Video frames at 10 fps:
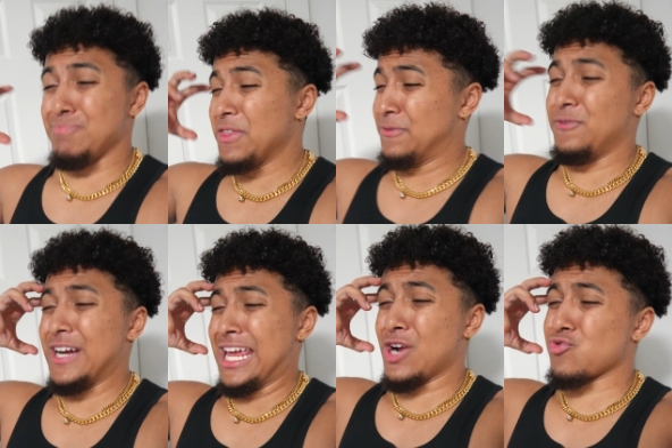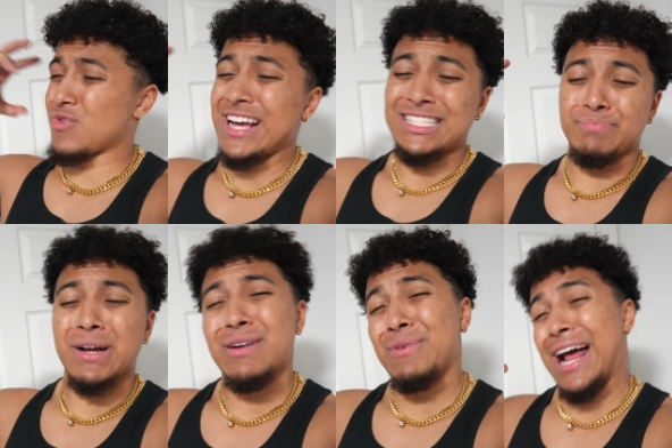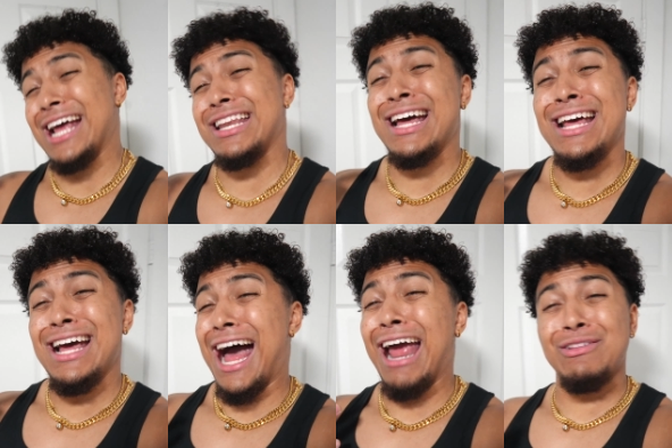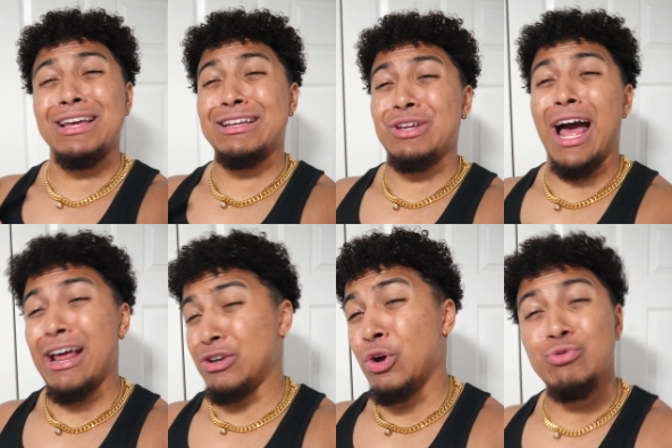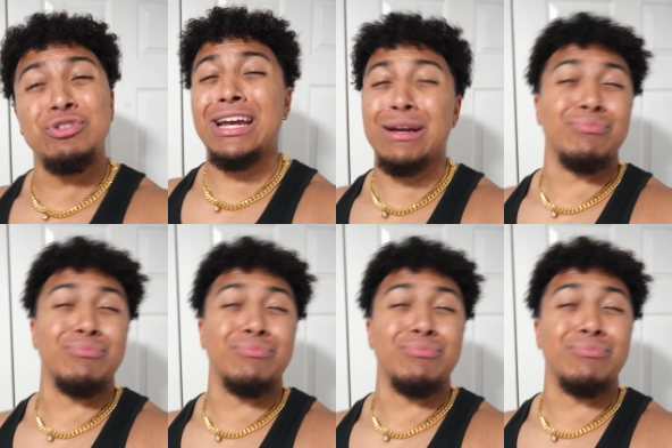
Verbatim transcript: motherfucking Christ, bro. I had I only had, I had two chicken